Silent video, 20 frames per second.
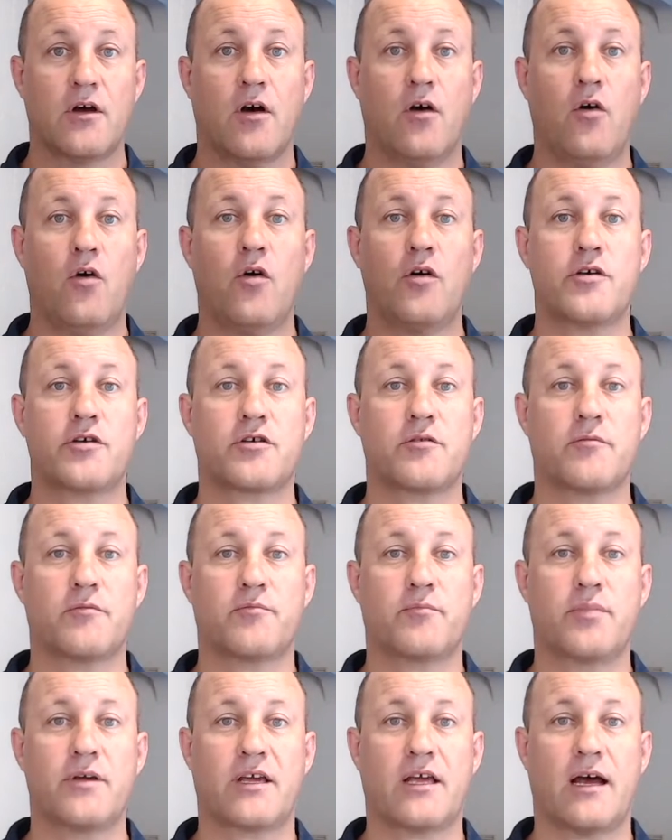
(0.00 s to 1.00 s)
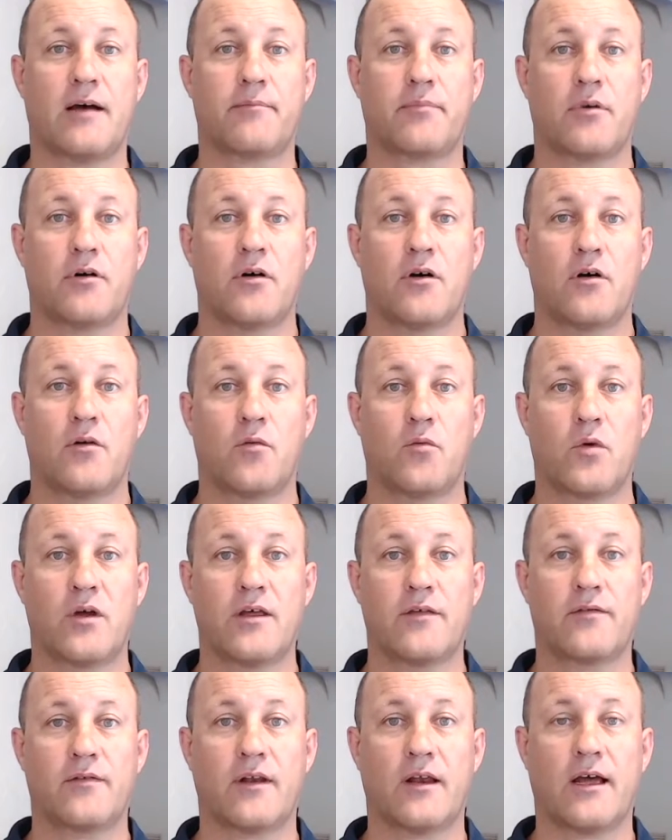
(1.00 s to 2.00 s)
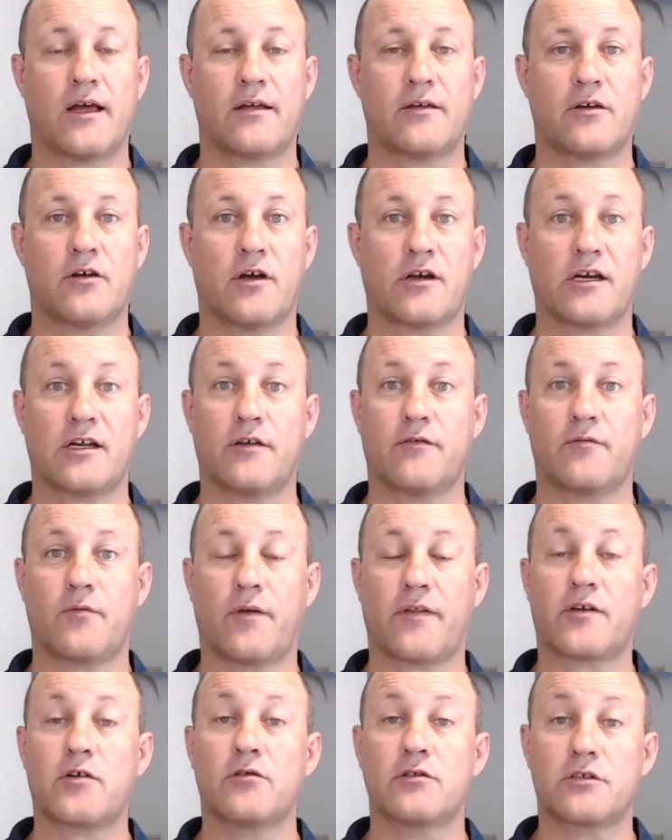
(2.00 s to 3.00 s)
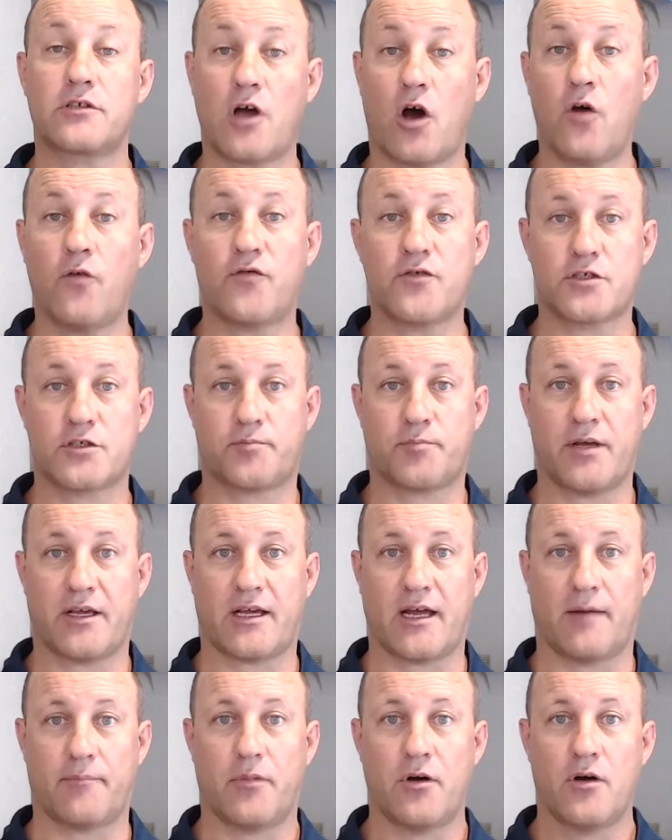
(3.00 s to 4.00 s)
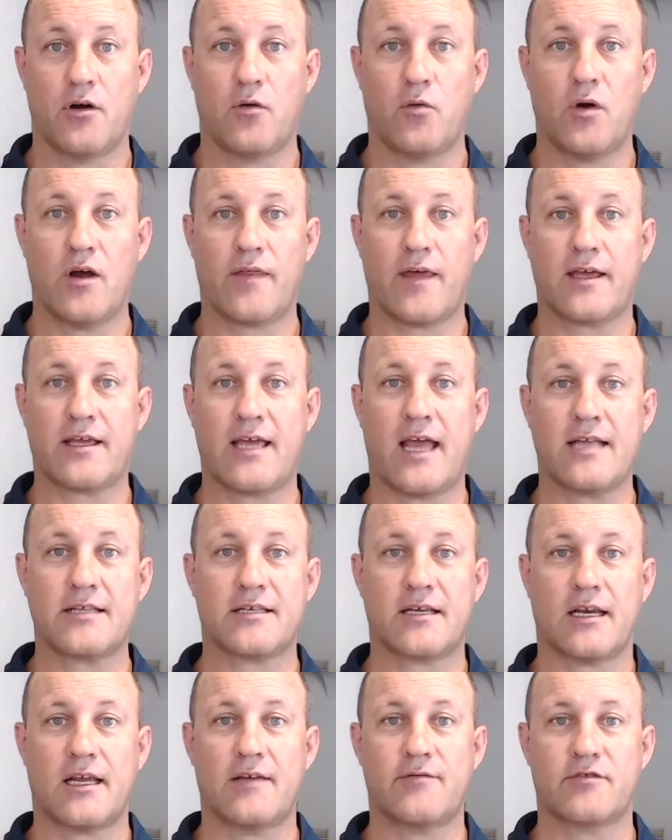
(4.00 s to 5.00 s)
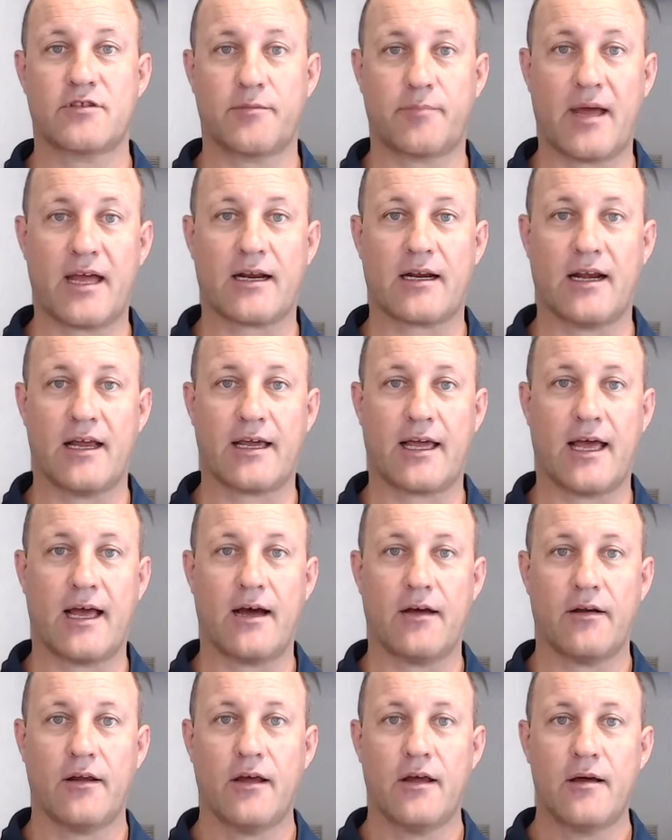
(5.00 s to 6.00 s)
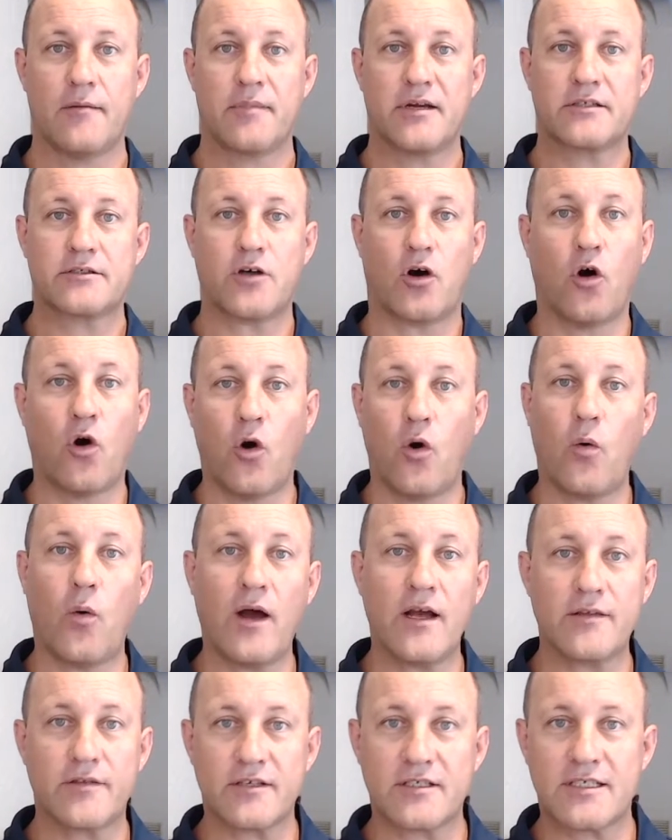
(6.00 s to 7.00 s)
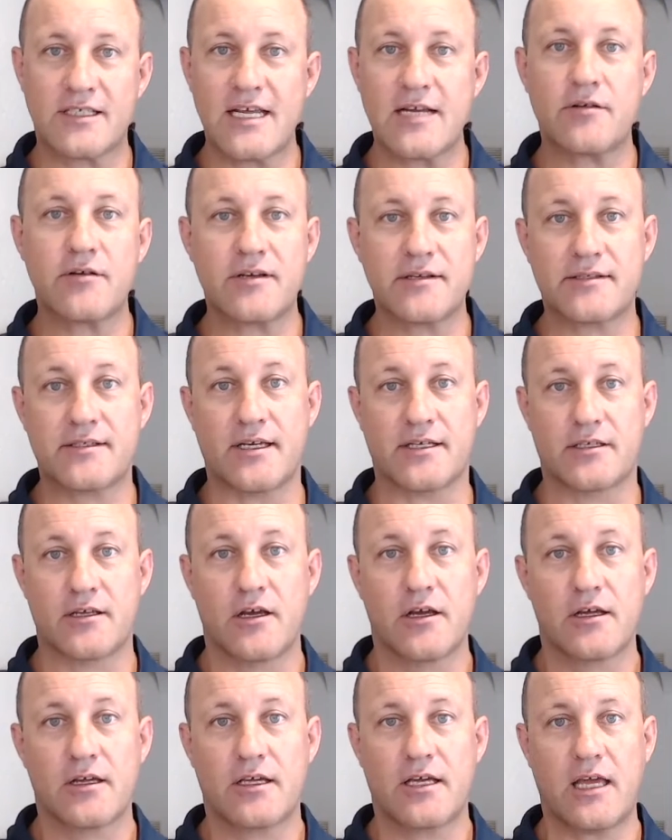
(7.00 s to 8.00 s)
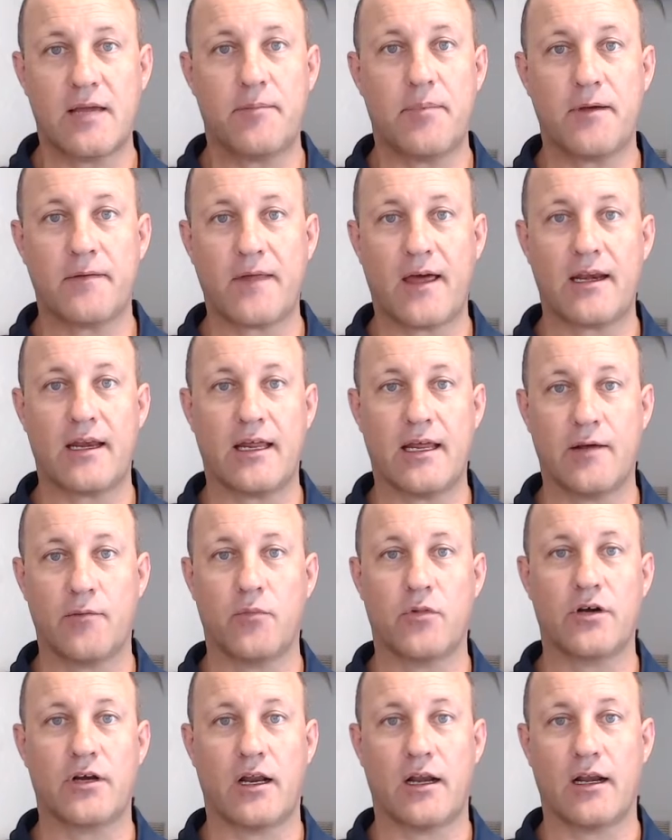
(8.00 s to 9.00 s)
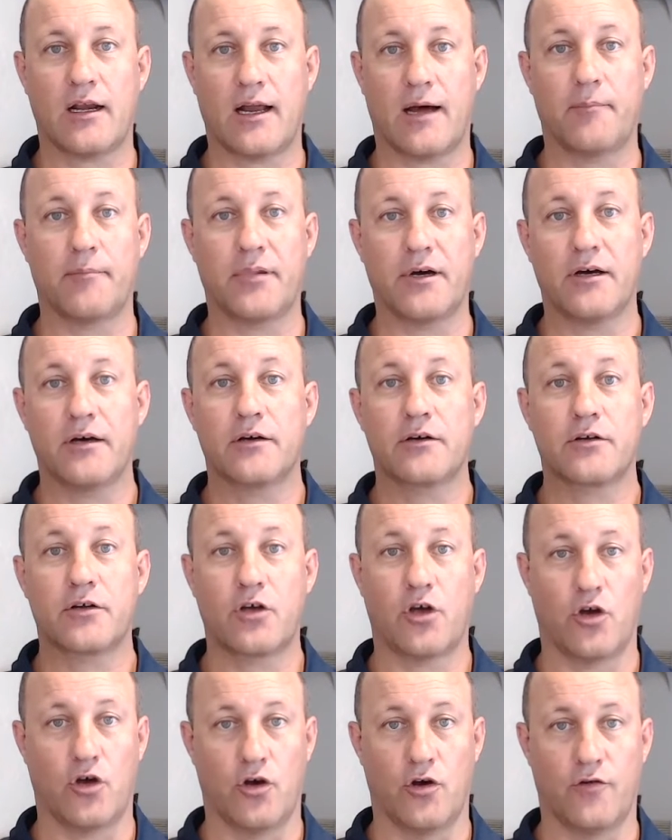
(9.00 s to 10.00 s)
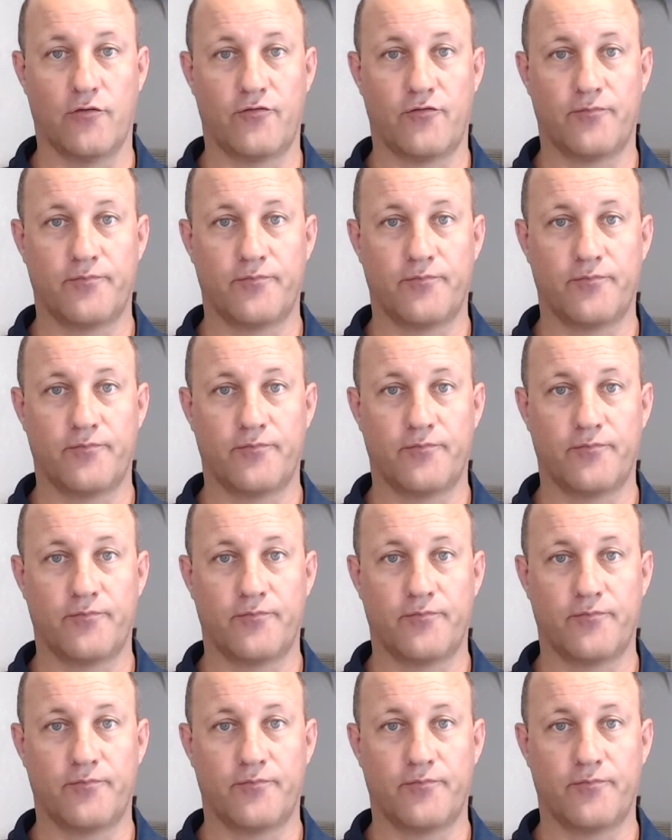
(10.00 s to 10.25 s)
Or you can pick up with what they call the golfer's pickup, where they cantilever the back leg out, but it's always, the secret is this, keeping that inward lumbar curve.